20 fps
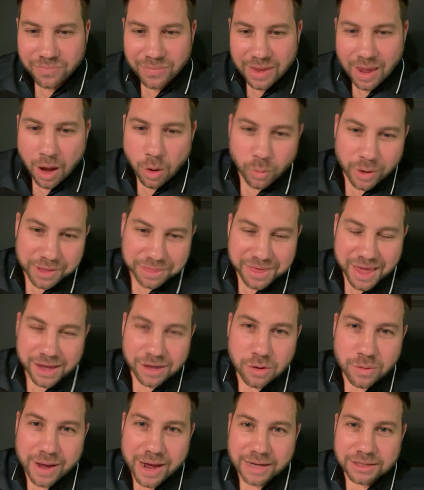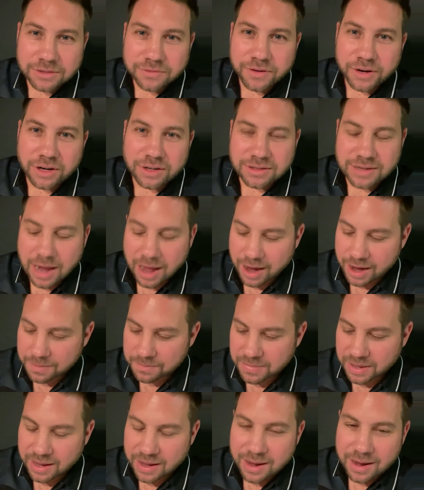I want to thank you guys for your time.
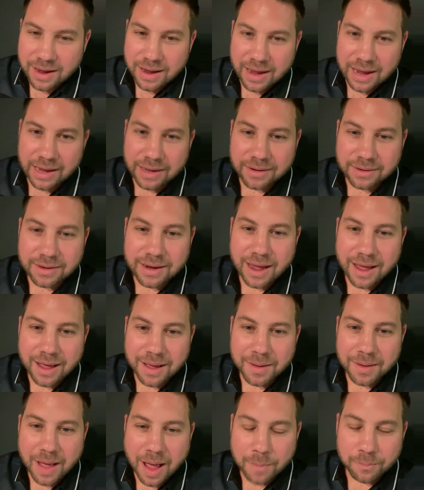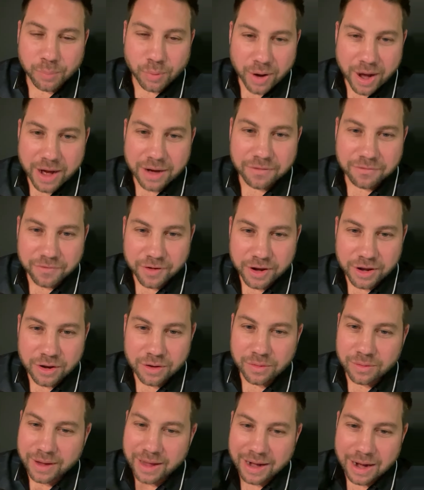And I'm praying for
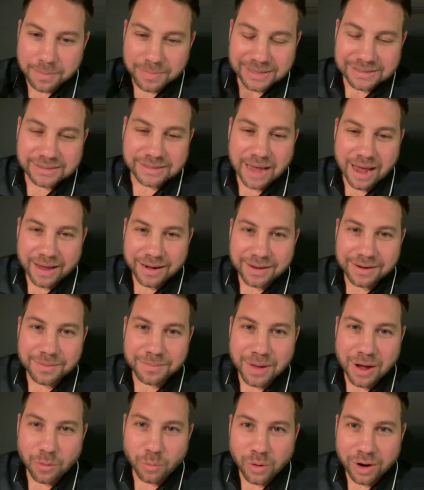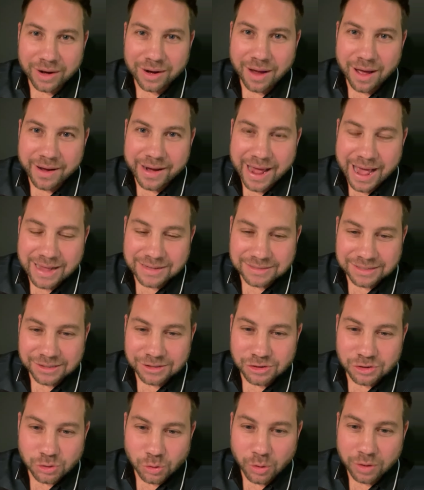you. And I'm excited about what God has in
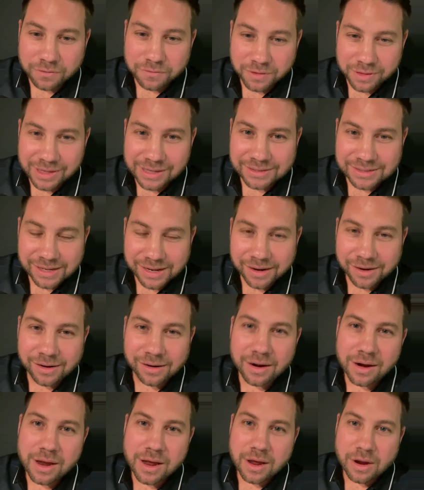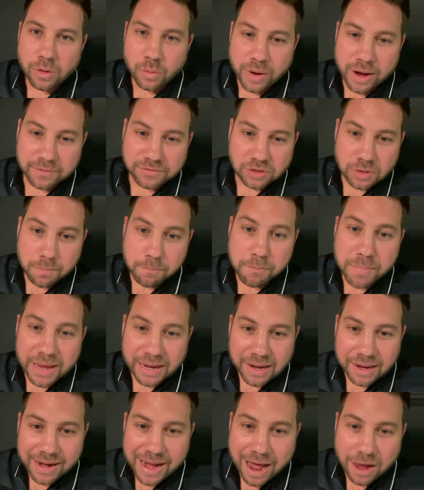store for this year. We have some big
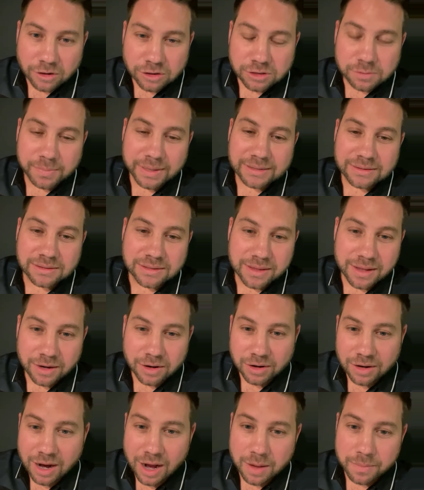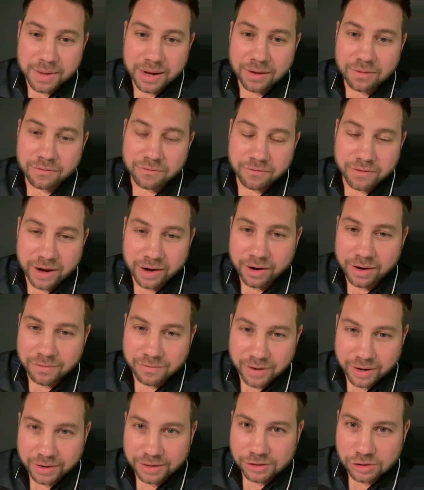announcements that are coming very,
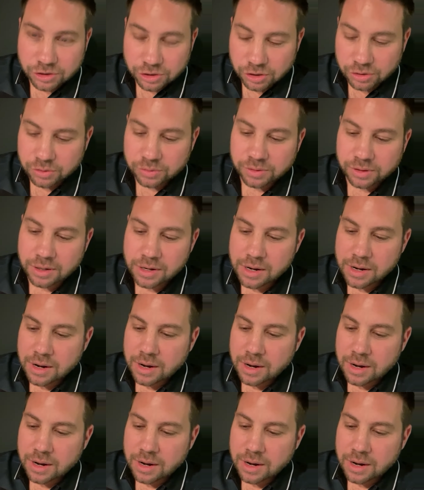very soon.